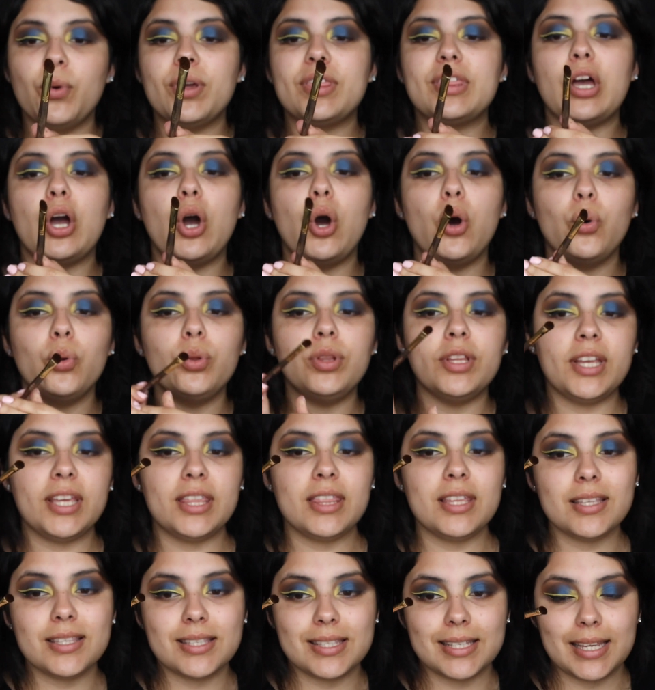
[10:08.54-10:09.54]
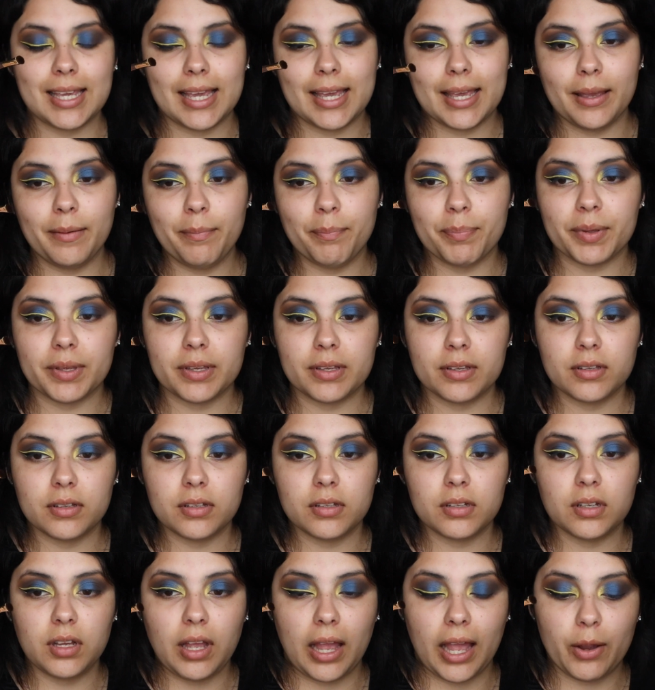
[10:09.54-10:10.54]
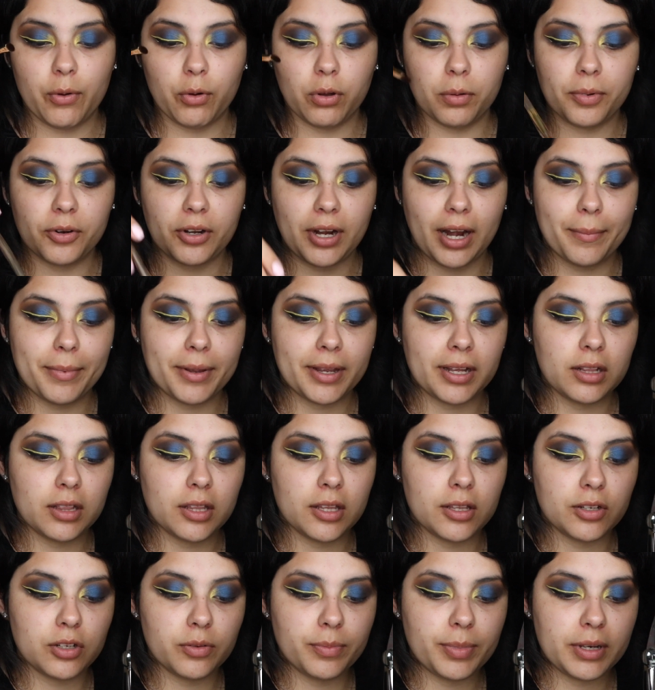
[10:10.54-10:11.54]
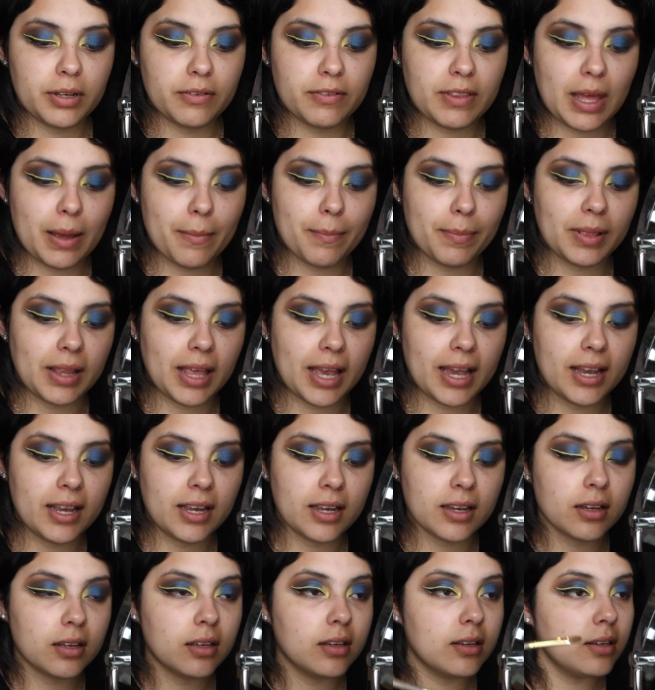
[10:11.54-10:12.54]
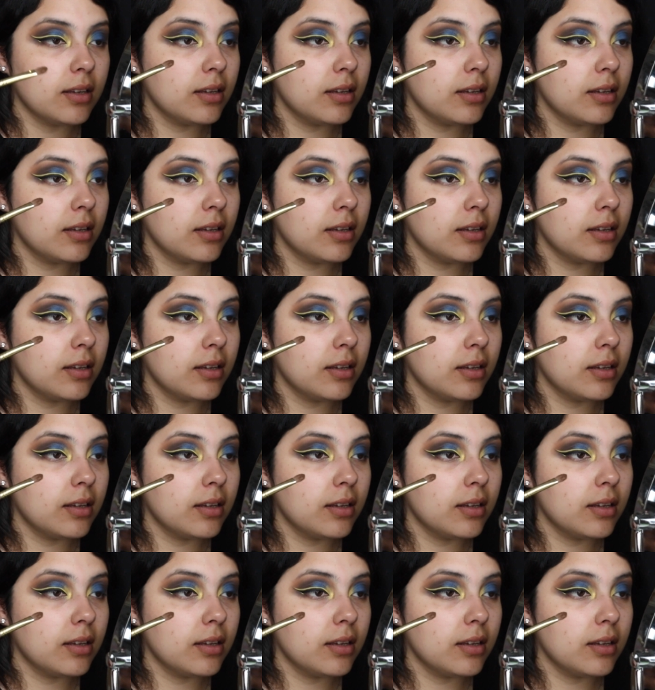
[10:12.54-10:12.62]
with only the tip, I will be grabbing a little bit of that black